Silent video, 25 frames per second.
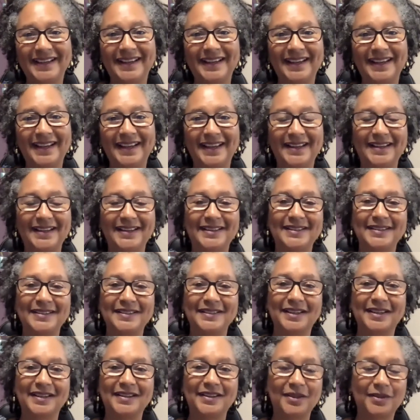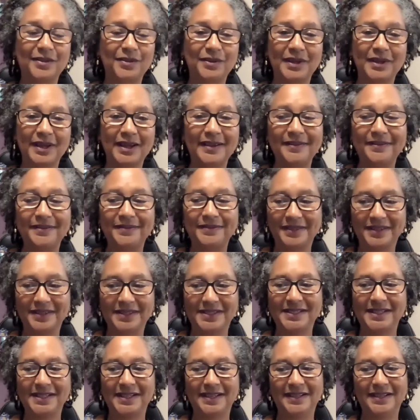and another life is
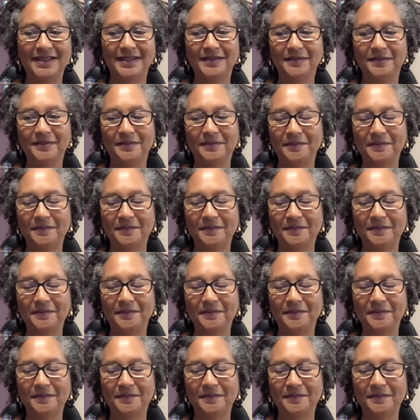taken.